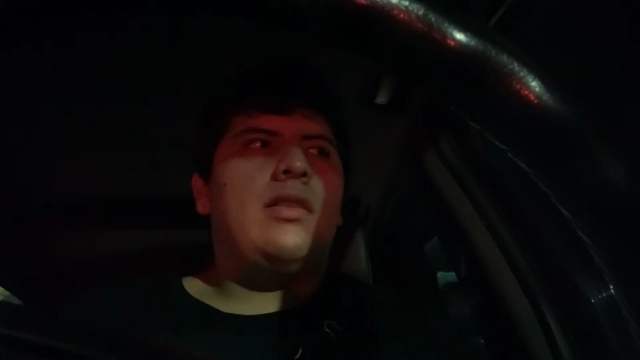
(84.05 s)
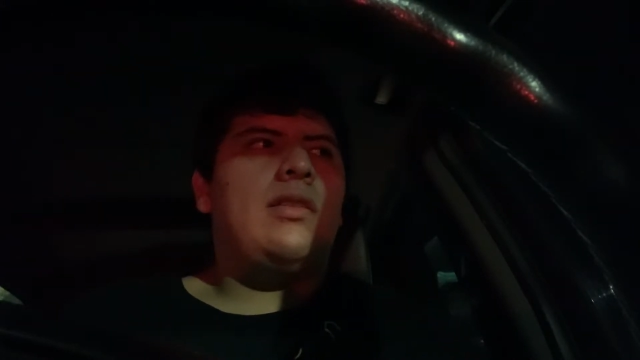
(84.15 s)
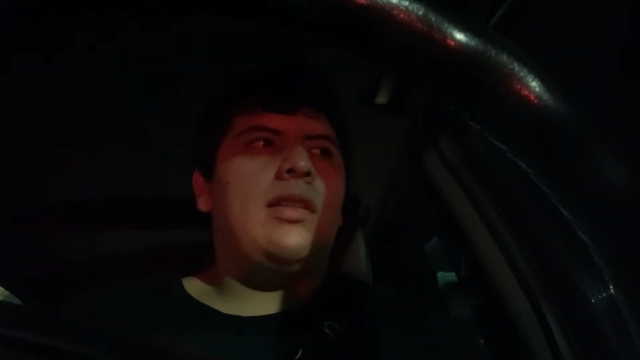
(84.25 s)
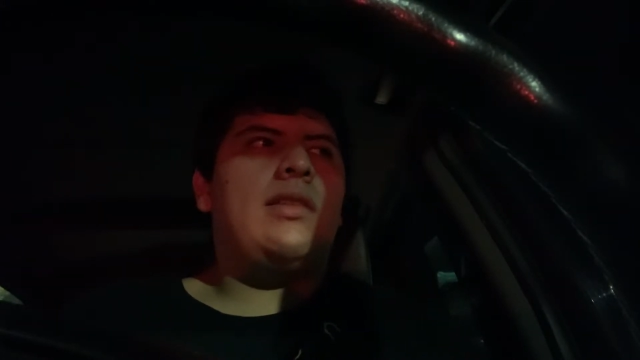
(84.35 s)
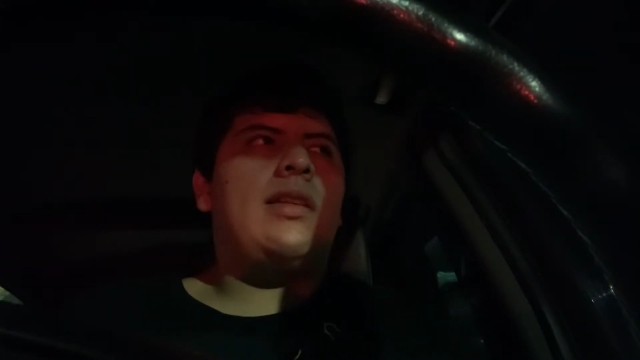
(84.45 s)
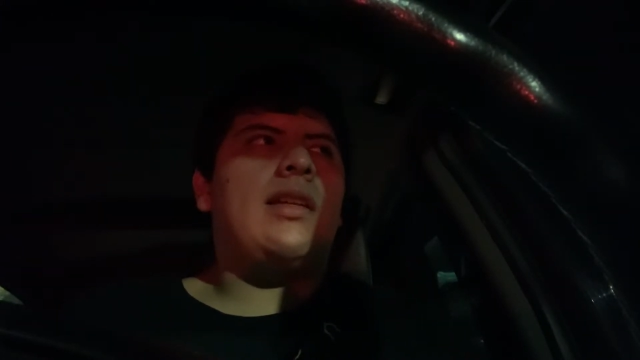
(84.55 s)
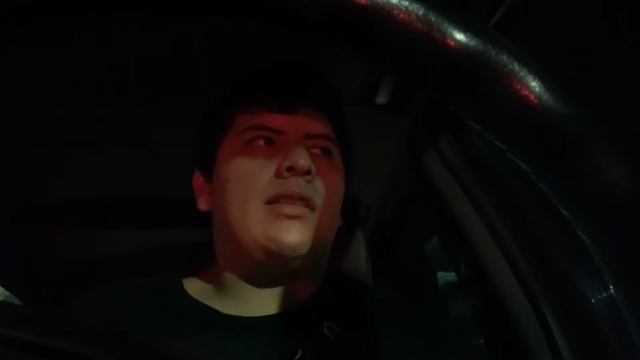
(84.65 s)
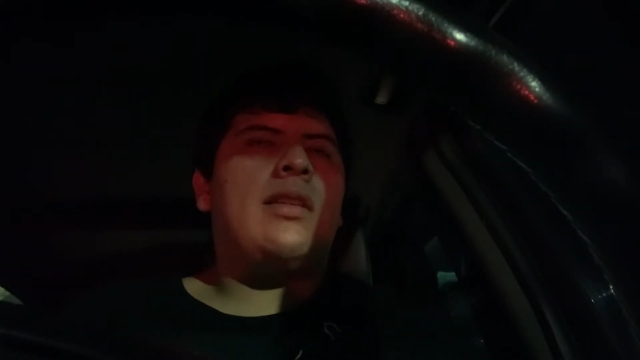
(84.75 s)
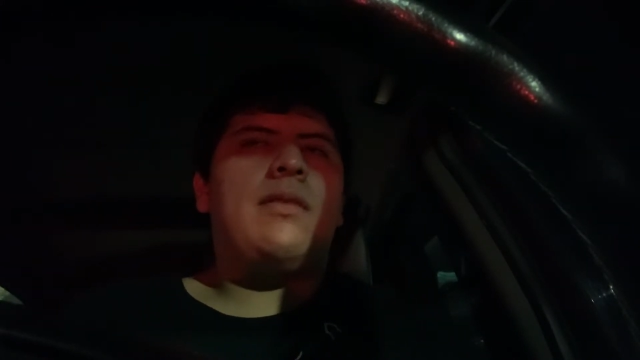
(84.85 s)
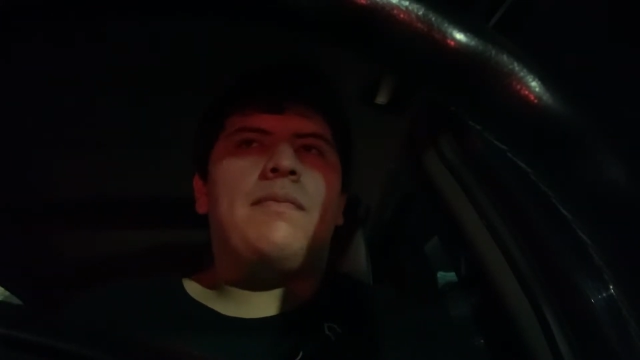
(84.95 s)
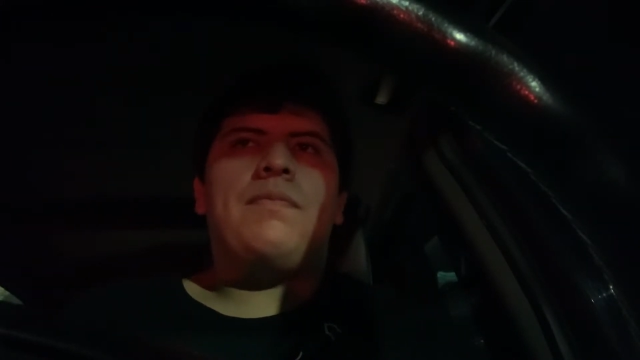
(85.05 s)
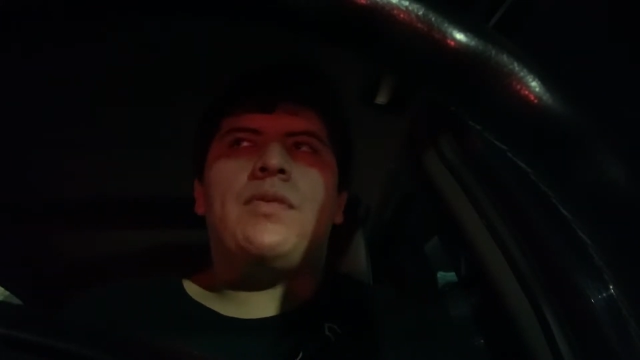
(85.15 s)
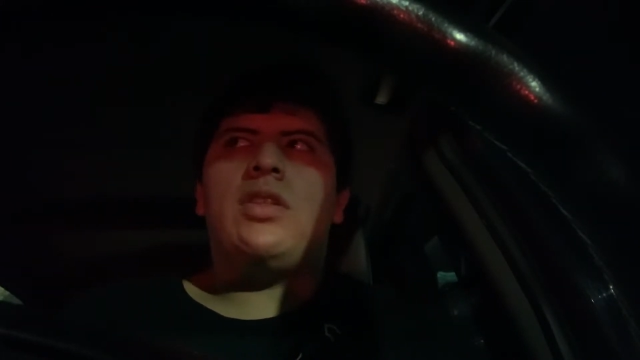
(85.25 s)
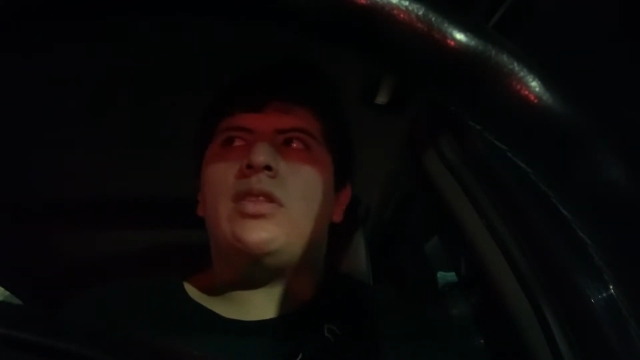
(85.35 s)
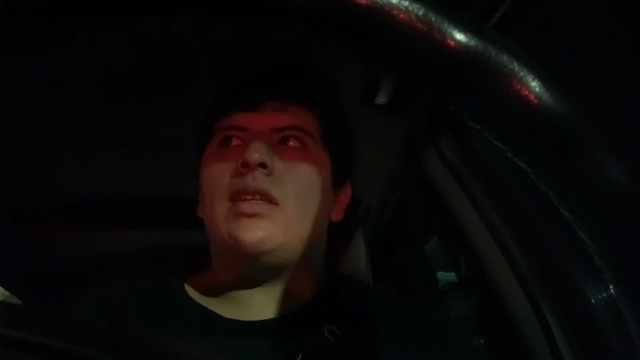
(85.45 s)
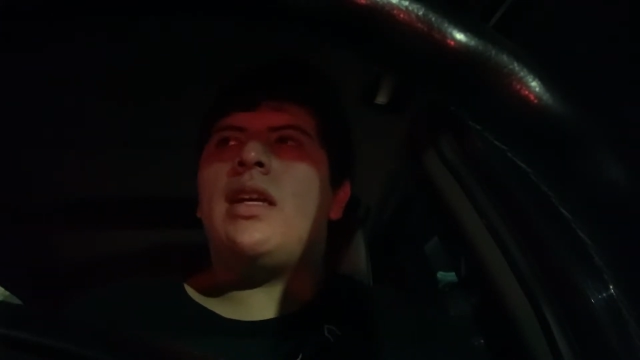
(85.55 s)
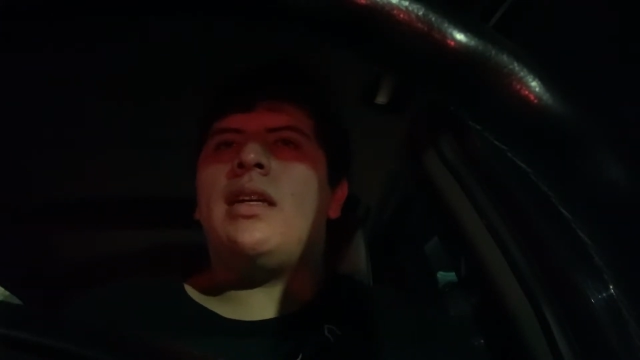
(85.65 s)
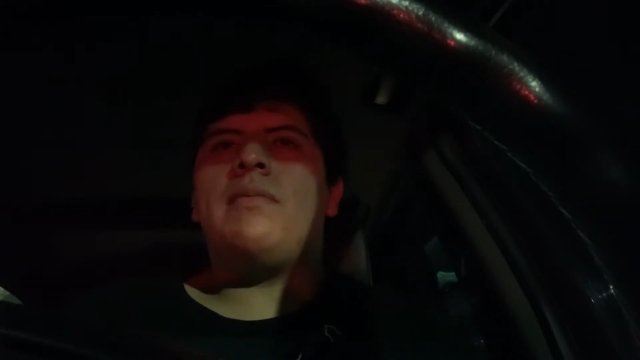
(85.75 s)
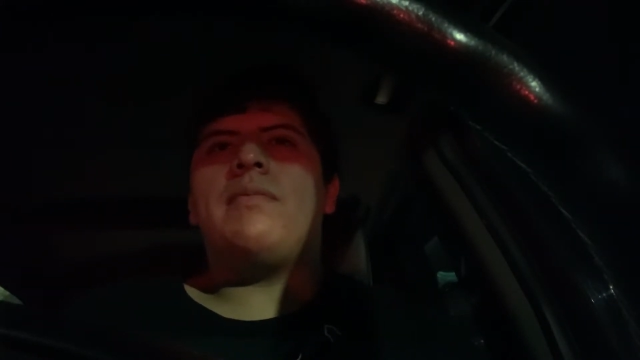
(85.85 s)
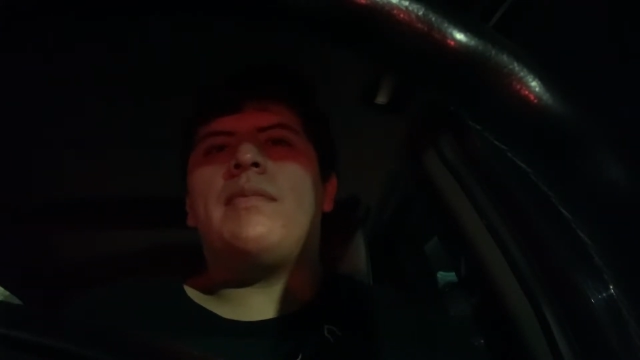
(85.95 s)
distinct to say